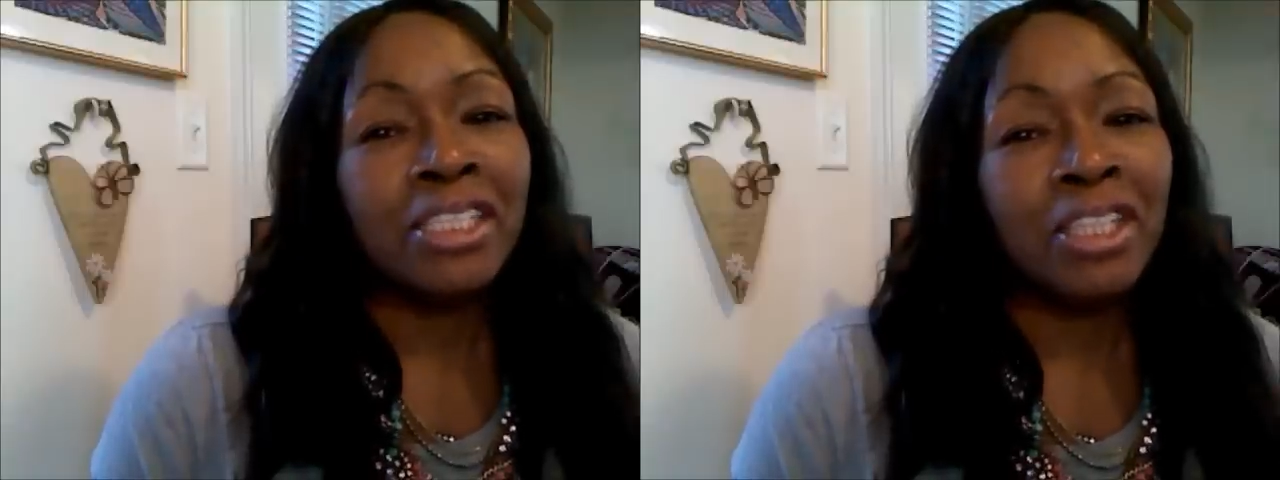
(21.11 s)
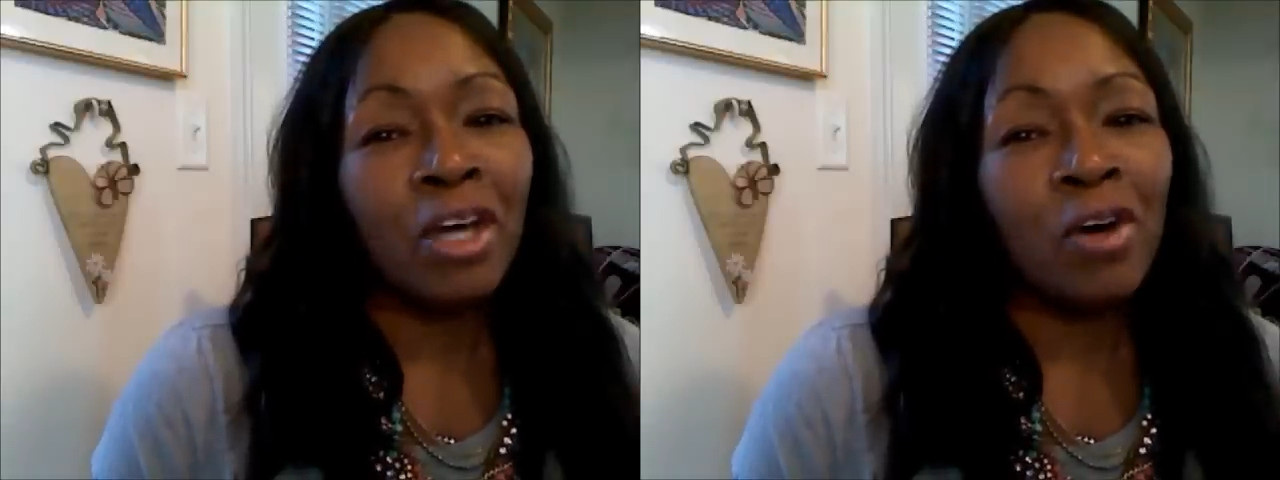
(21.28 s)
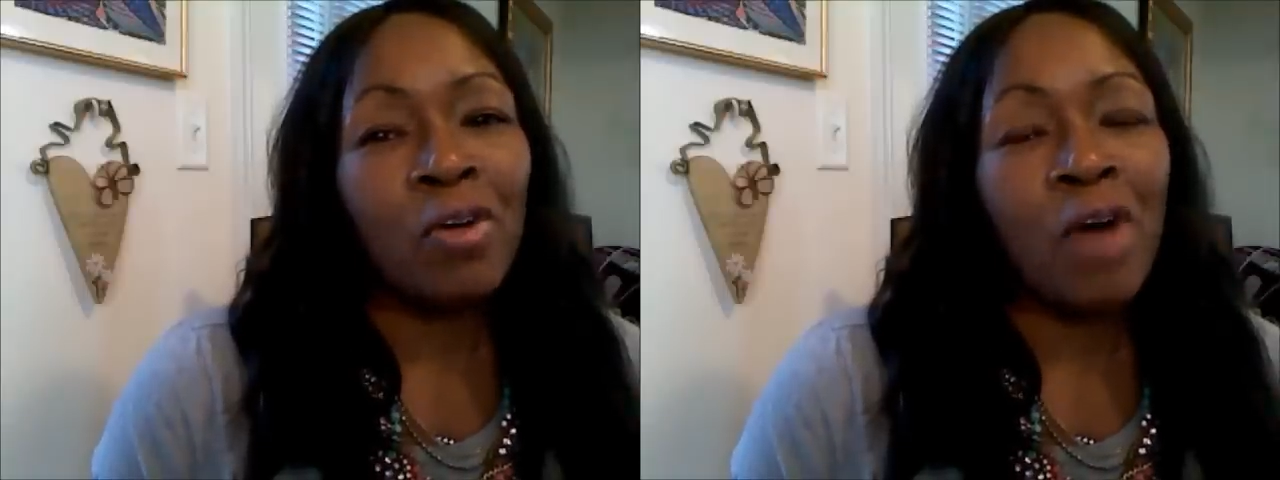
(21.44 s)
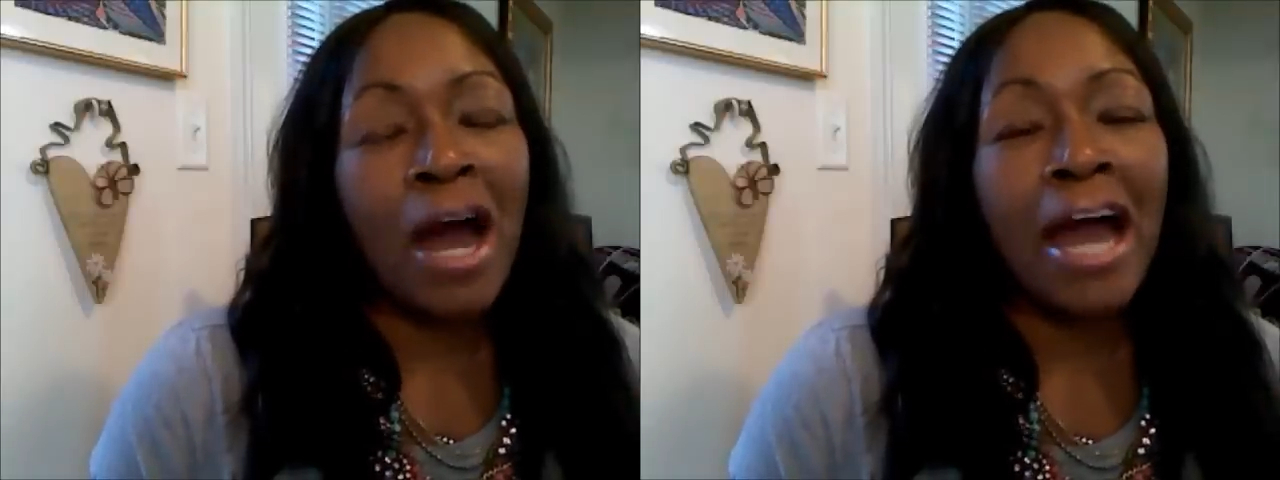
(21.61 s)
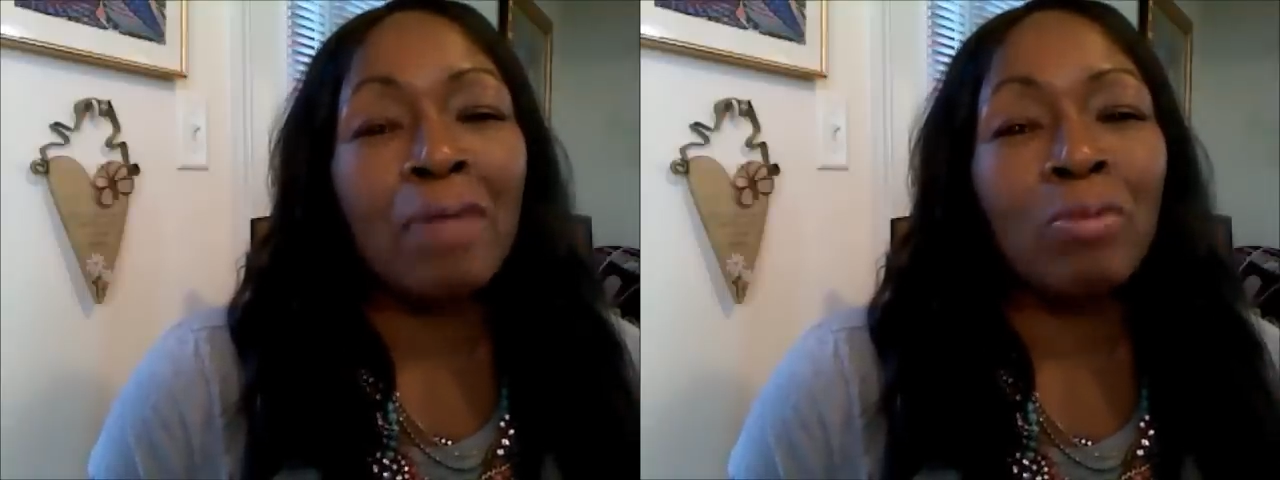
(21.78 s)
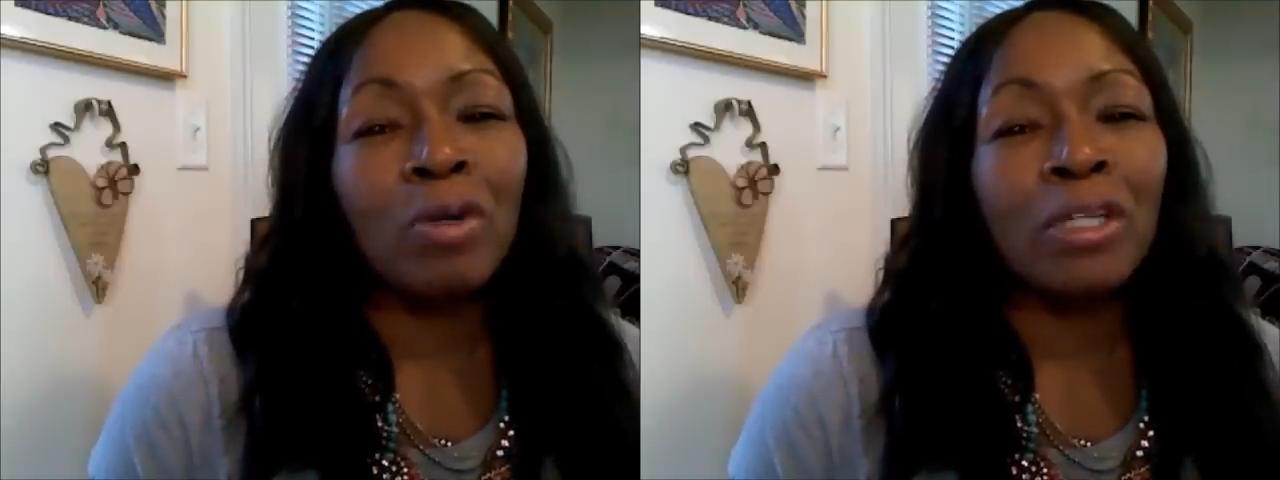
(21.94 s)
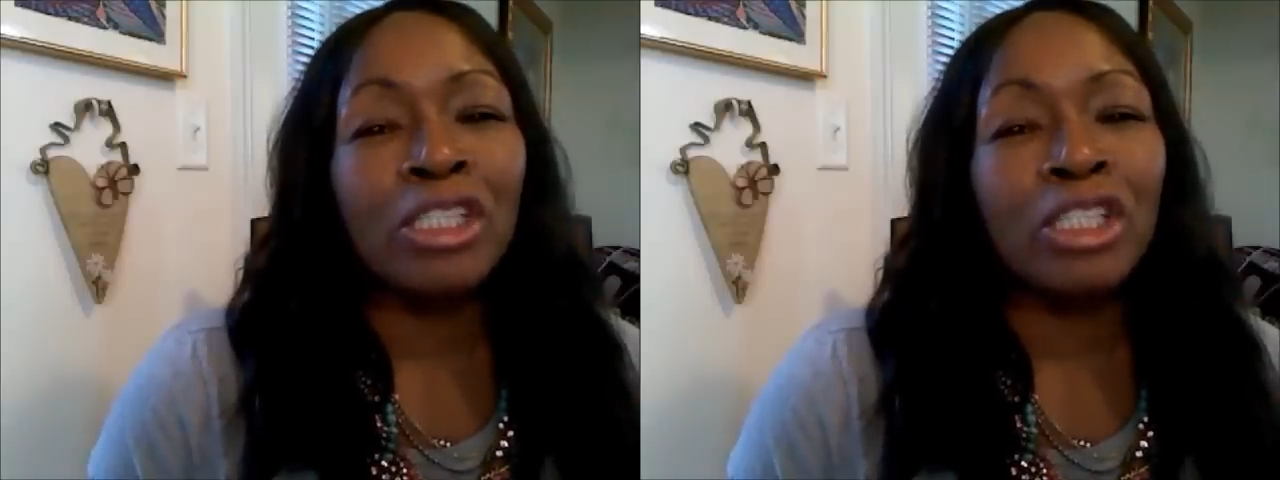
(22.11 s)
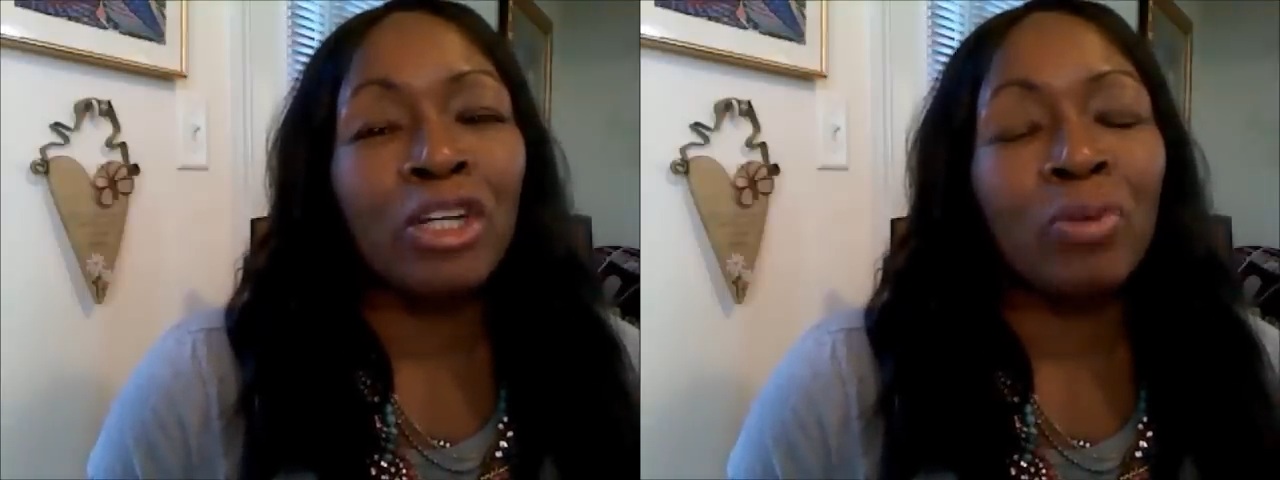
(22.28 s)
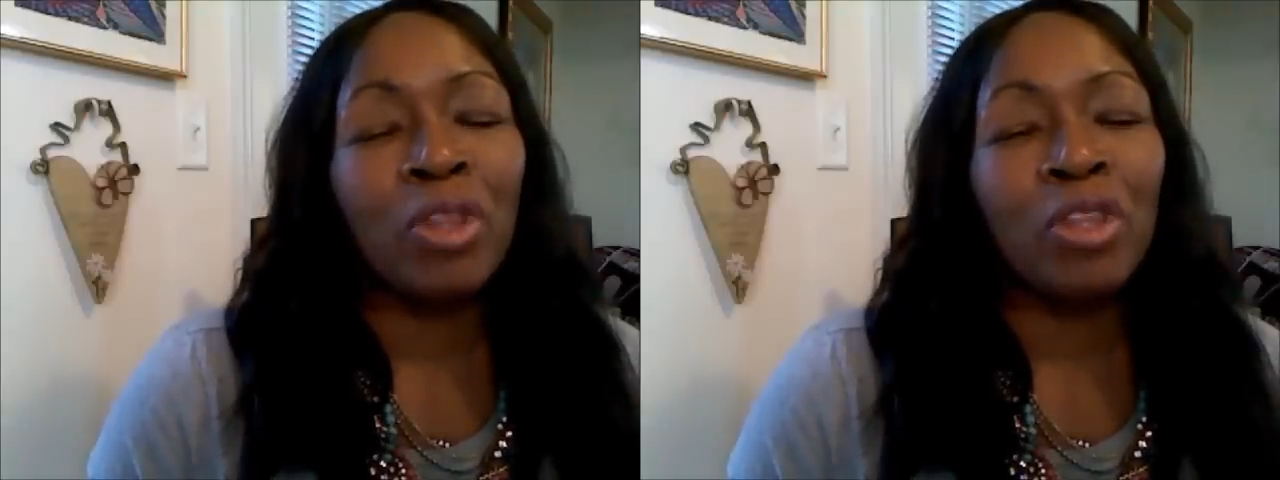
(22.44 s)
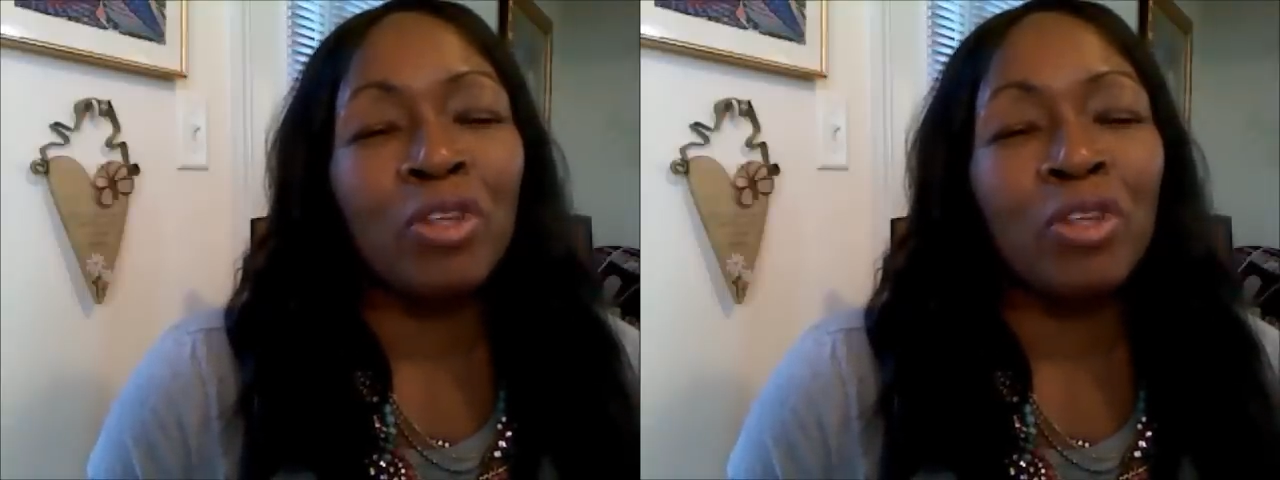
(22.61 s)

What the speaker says: So I am going to share with